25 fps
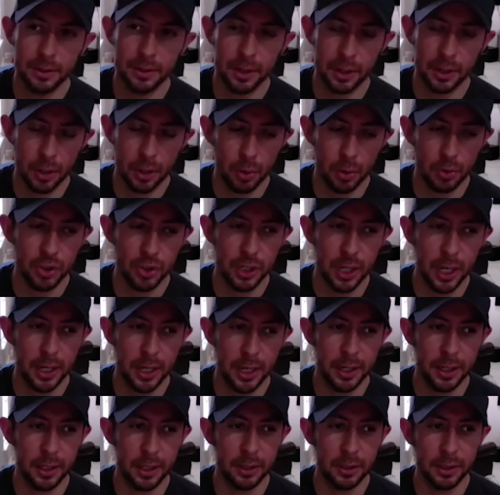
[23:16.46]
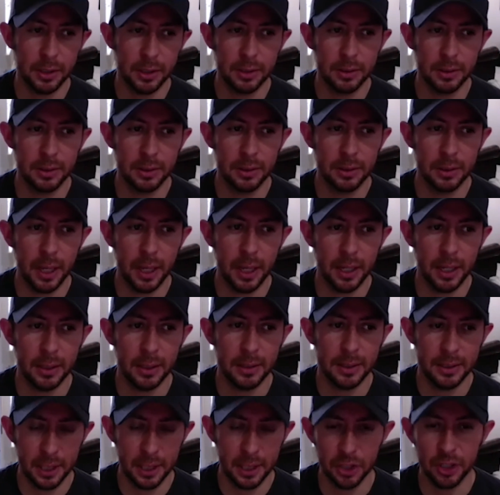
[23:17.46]
the coach got a got
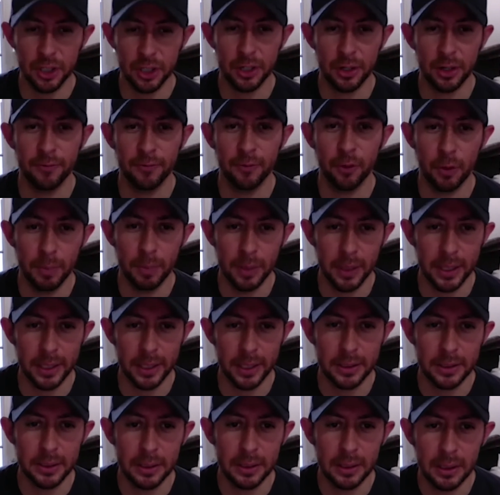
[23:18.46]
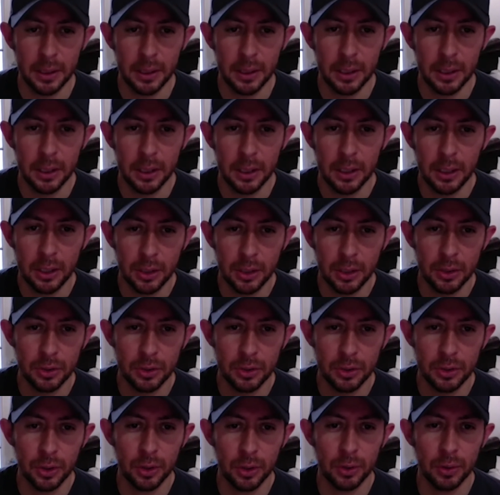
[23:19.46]
stationed here at Fort Bliss,
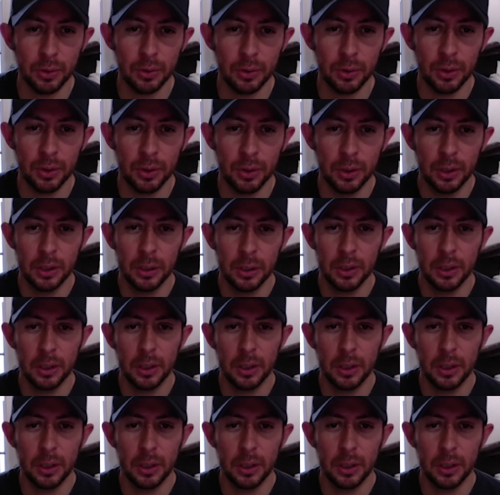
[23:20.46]
so okay.